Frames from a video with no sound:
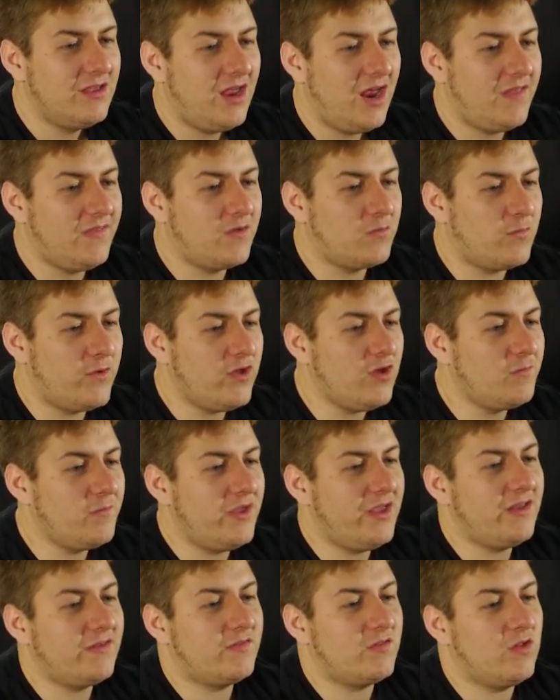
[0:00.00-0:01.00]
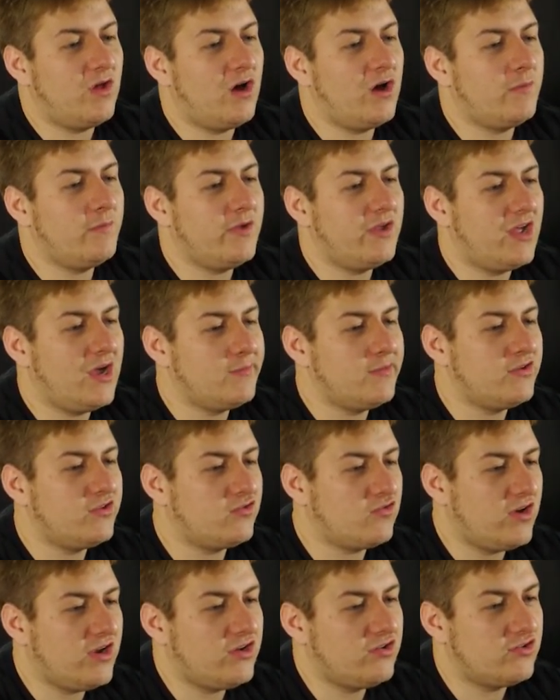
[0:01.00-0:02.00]
and the real me has long become a
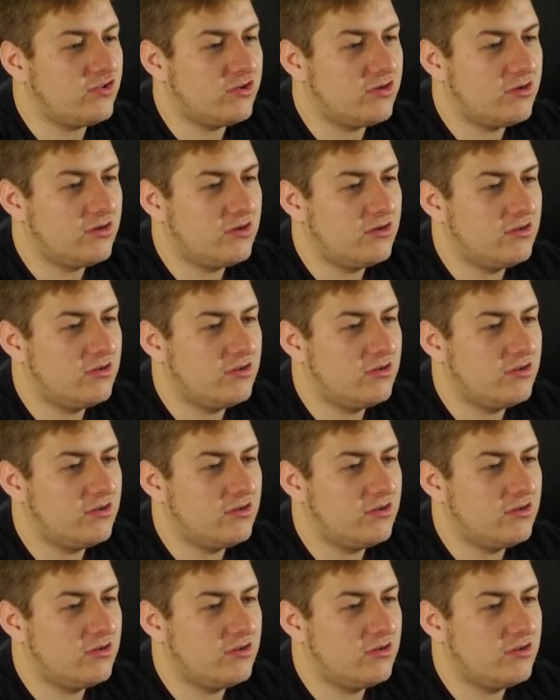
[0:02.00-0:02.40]
stranger.